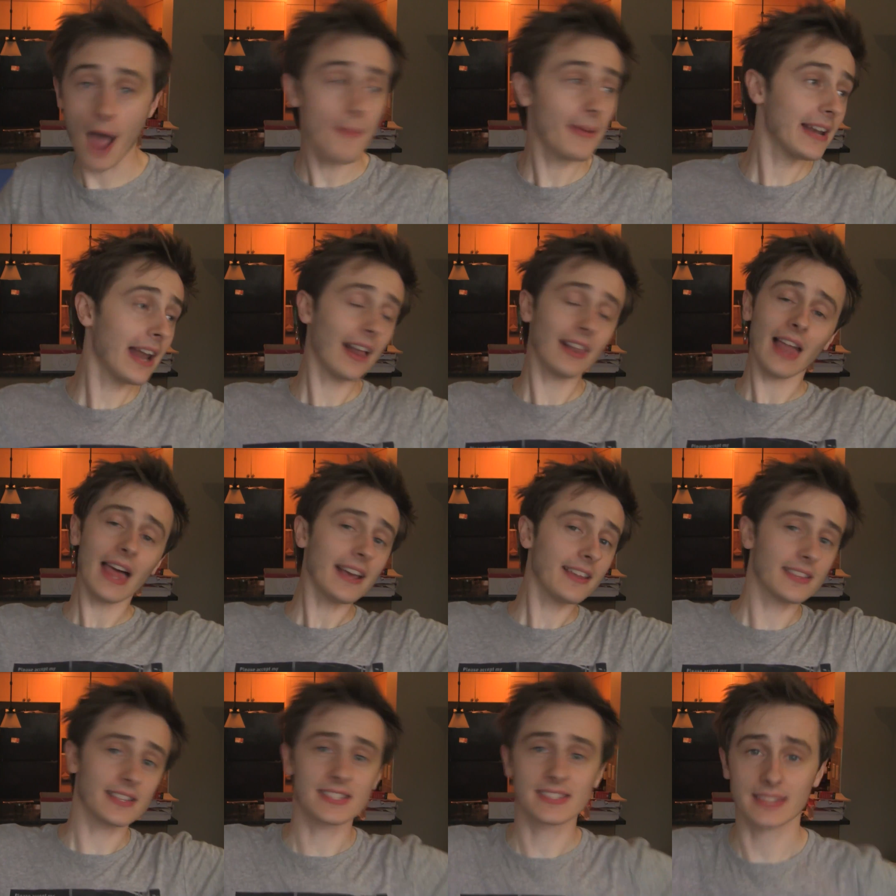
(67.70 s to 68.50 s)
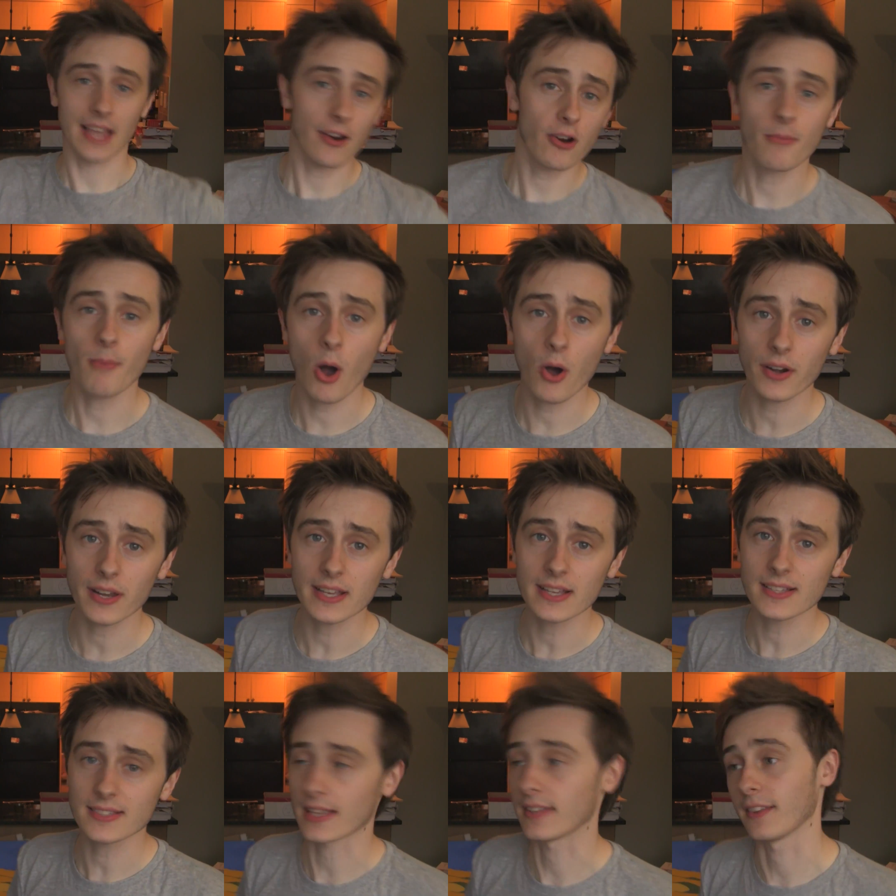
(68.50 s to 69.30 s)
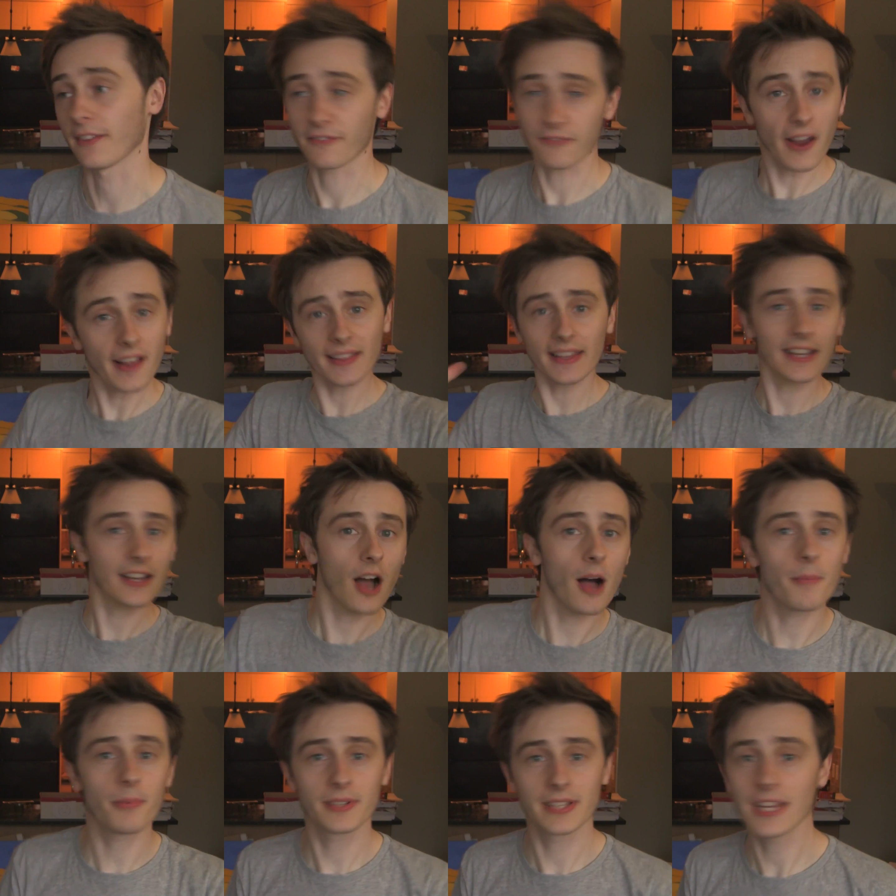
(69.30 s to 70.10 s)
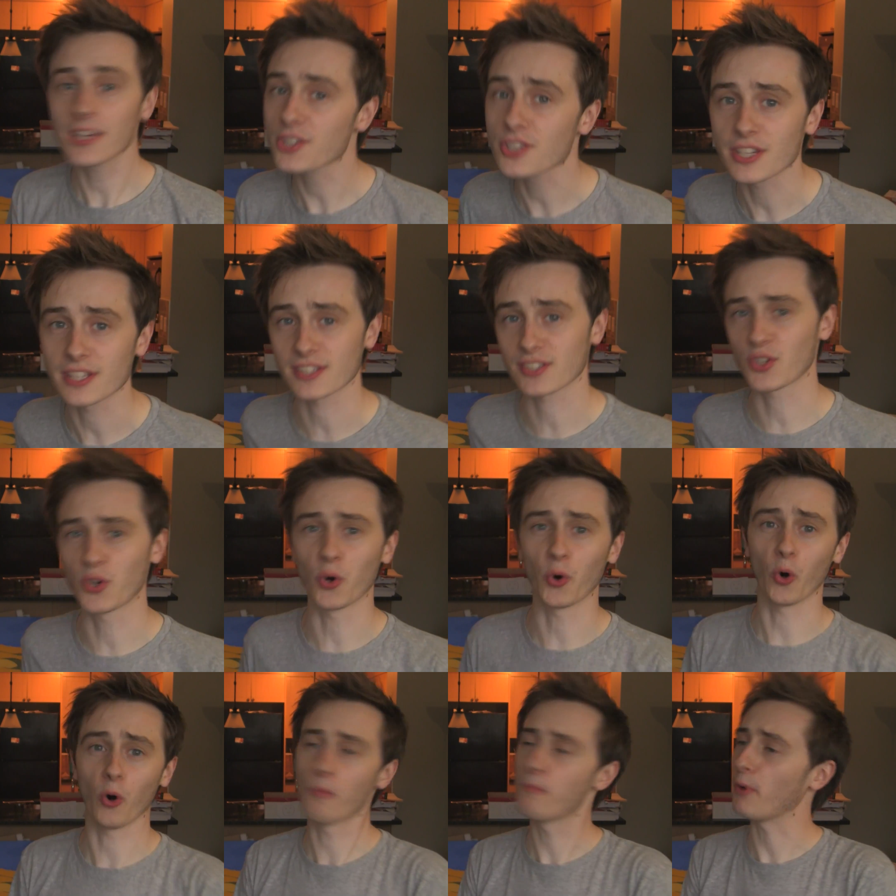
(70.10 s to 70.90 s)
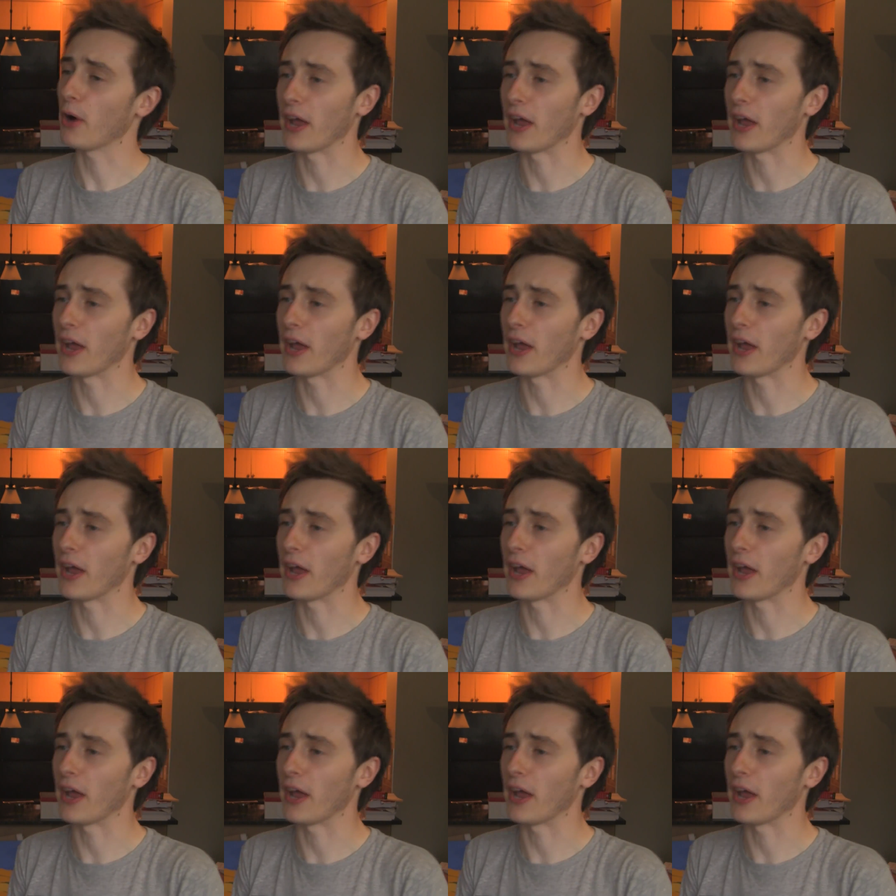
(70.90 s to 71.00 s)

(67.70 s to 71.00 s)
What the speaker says: I mean, I like the ceremonies and the friendly competition is cool,